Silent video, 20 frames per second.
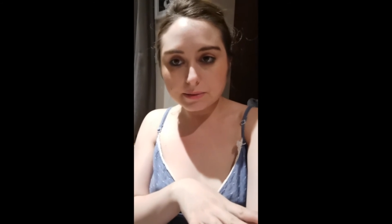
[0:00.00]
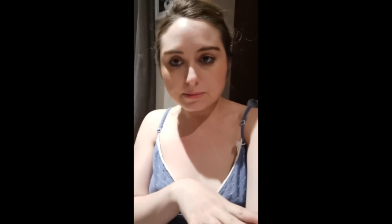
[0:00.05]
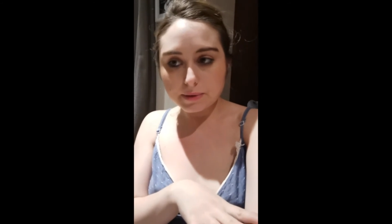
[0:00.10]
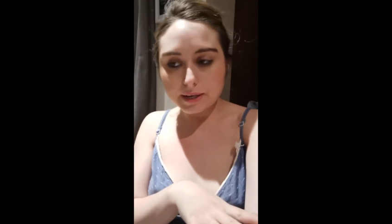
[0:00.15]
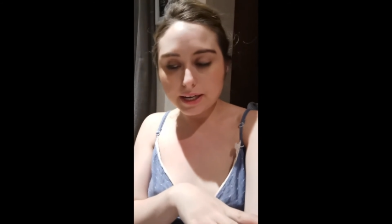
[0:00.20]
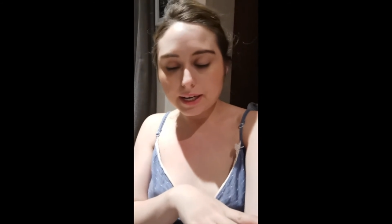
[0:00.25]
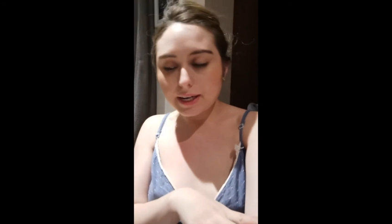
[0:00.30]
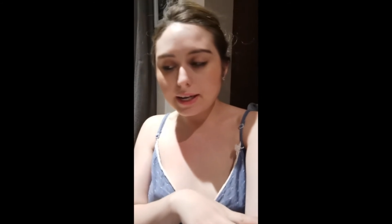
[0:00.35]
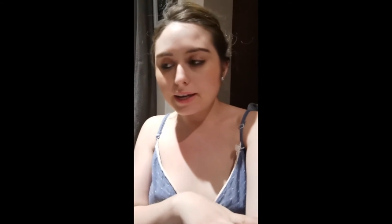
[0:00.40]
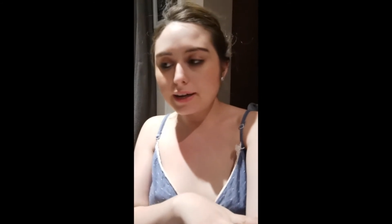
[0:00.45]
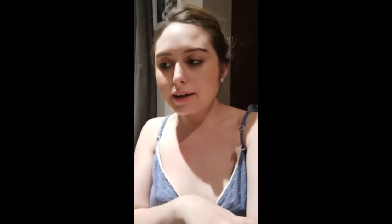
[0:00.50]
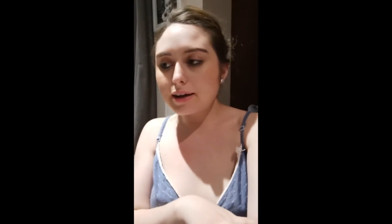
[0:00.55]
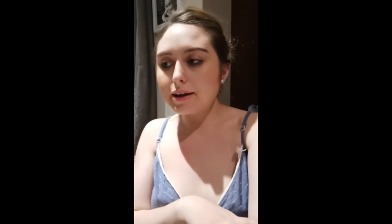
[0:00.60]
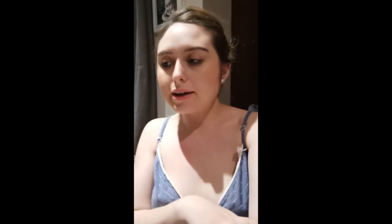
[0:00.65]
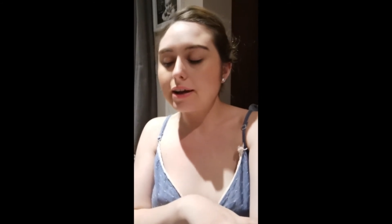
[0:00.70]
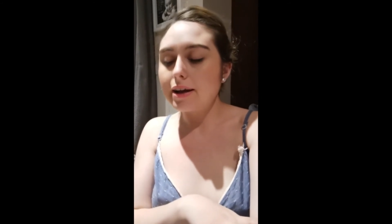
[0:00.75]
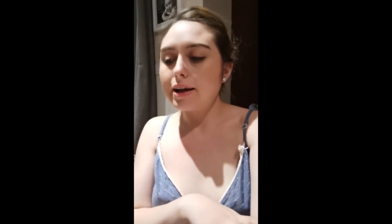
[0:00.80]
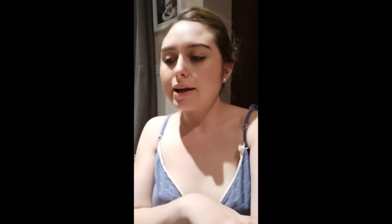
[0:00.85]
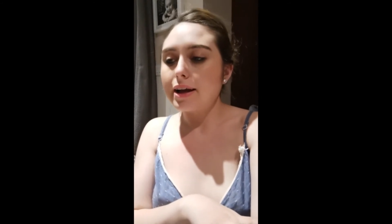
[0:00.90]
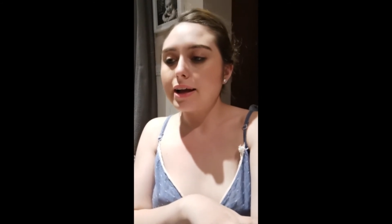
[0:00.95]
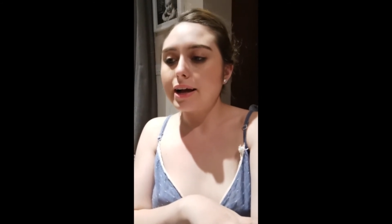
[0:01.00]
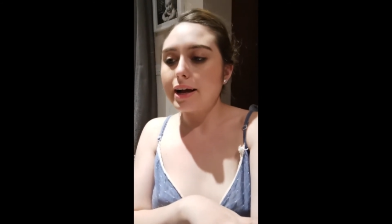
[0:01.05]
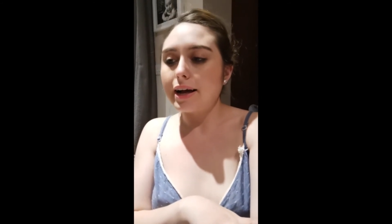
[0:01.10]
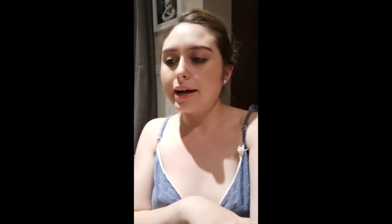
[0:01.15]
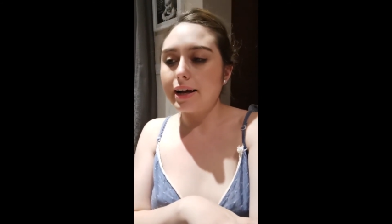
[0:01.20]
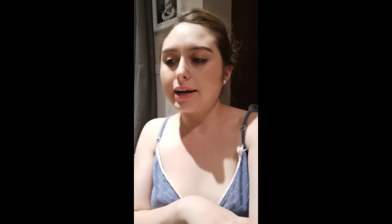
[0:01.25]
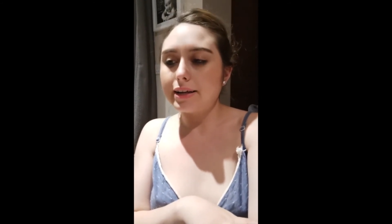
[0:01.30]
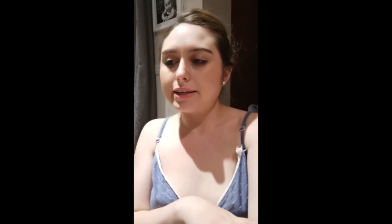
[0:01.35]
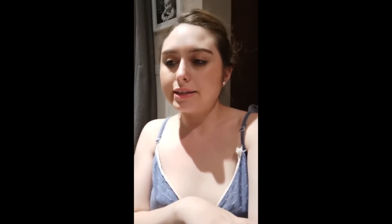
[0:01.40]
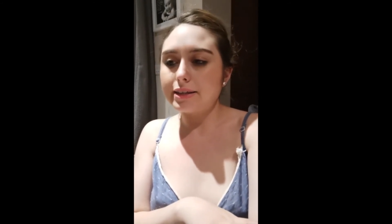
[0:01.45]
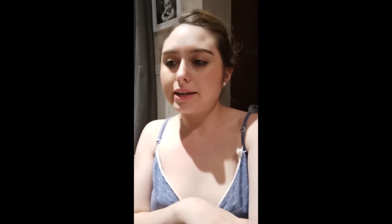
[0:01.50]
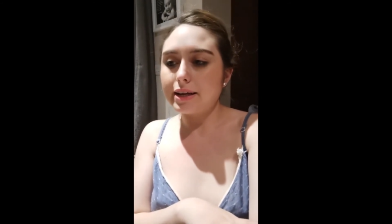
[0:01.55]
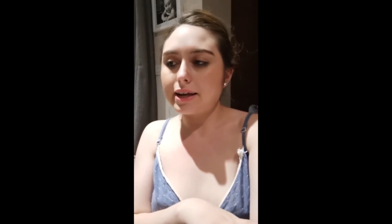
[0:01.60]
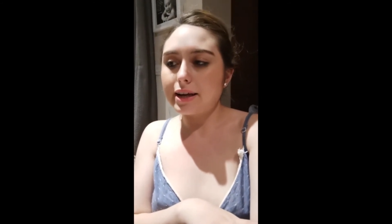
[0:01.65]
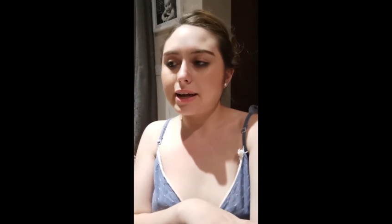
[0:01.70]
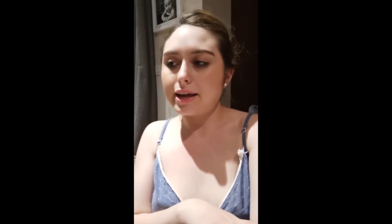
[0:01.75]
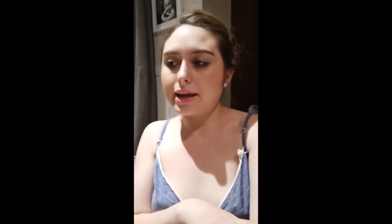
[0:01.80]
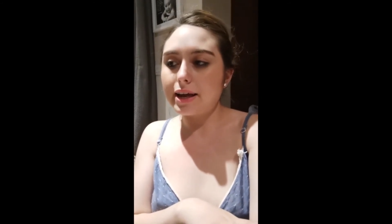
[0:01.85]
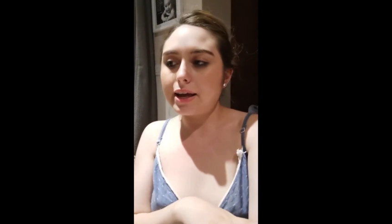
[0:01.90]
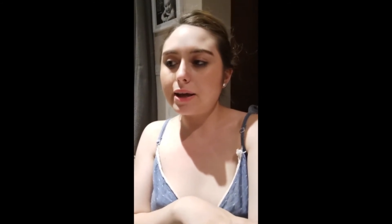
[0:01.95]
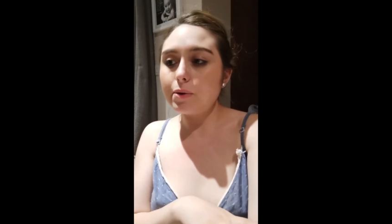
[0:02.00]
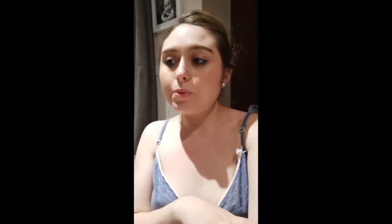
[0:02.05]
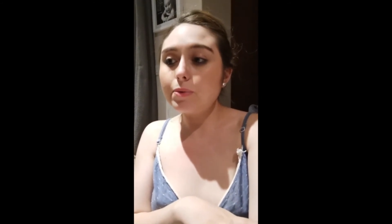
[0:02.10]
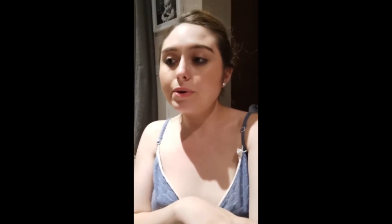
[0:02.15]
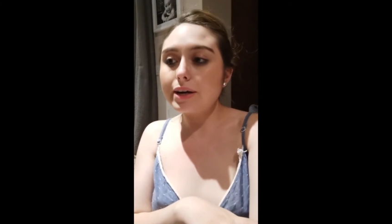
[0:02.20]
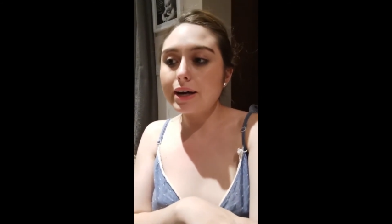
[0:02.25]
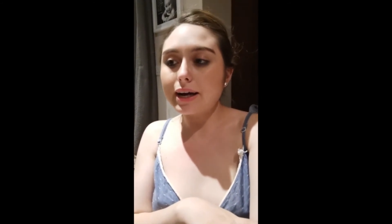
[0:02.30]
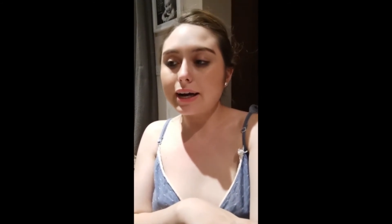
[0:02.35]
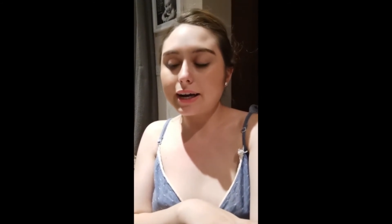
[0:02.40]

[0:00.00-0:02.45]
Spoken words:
to me, and it would